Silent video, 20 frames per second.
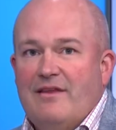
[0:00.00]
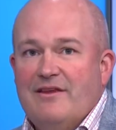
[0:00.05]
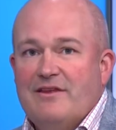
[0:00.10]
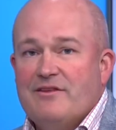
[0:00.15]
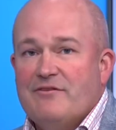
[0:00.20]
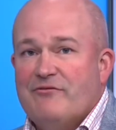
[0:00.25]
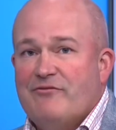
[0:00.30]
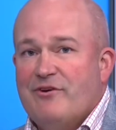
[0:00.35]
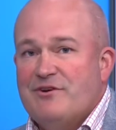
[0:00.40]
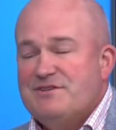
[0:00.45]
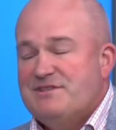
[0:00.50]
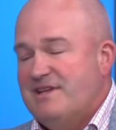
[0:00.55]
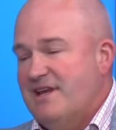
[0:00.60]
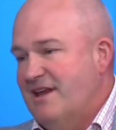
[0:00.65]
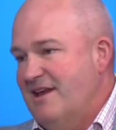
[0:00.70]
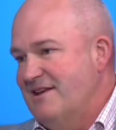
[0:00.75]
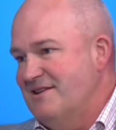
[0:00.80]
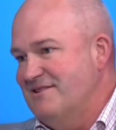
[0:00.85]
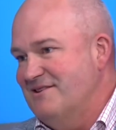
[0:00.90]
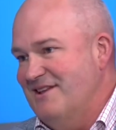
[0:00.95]
think the first
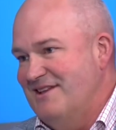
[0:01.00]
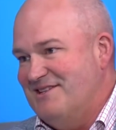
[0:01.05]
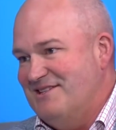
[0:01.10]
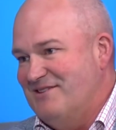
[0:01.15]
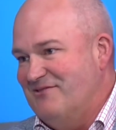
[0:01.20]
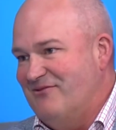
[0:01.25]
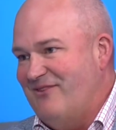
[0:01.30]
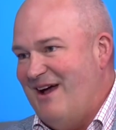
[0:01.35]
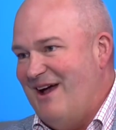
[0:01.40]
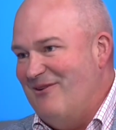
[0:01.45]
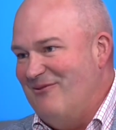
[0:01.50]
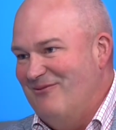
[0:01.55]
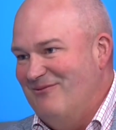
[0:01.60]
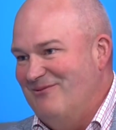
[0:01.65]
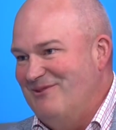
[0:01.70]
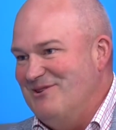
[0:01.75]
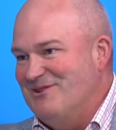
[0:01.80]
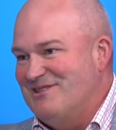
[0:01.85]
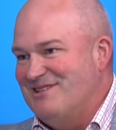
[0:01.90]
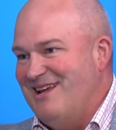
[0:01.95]
thing is, let's define,
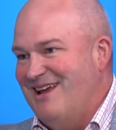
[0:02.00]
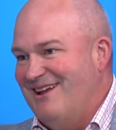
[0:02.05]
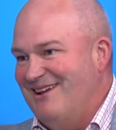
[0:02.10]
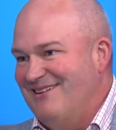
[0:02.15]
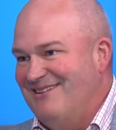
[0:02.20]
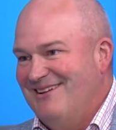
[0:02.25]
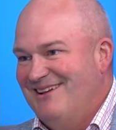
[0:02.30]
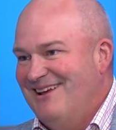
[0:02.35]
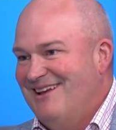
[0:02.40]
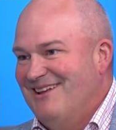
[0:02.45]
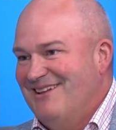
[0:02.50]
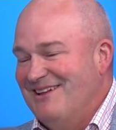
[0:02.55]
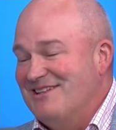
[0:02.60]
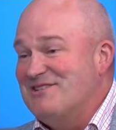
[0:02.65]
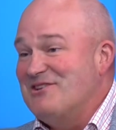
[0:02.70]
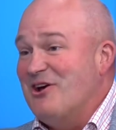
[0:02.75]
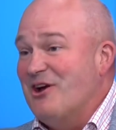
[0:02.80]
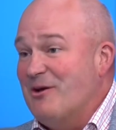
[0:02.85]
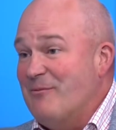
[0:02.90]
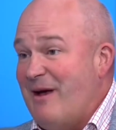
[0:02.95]
you said,
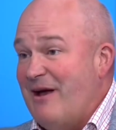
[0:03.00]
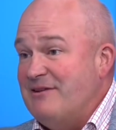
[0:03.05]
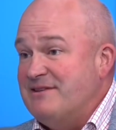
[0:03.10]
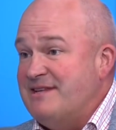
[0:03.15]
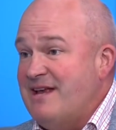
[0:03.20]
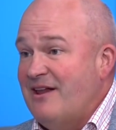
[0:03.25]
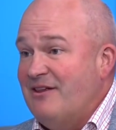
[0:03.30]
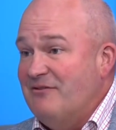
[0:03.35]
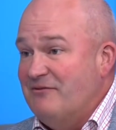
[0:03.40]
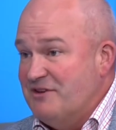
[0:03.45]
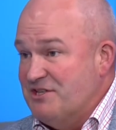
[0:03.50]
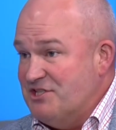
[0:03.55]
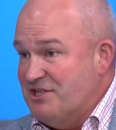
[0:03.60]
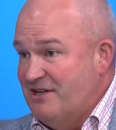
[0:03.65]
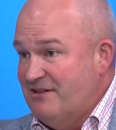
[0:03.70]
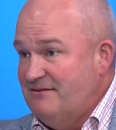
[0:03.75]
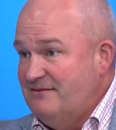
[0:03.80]
let's talk about television.